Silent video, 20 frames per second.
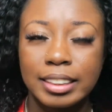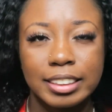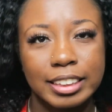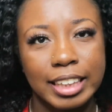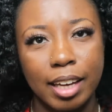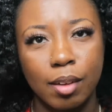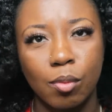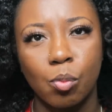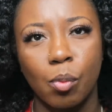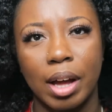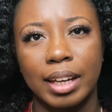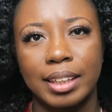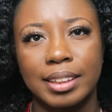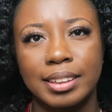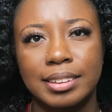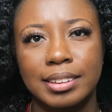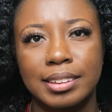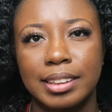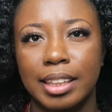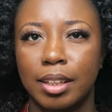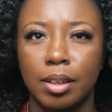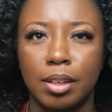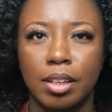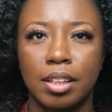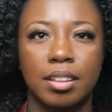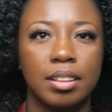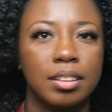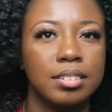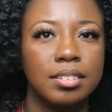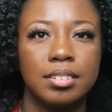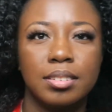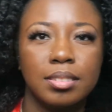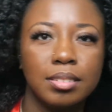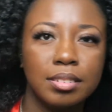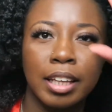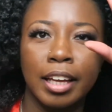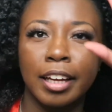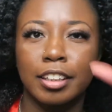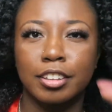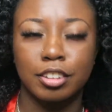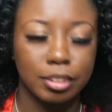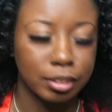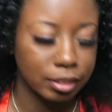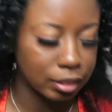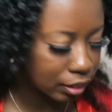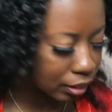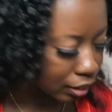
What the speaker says: getting waxed and all the extra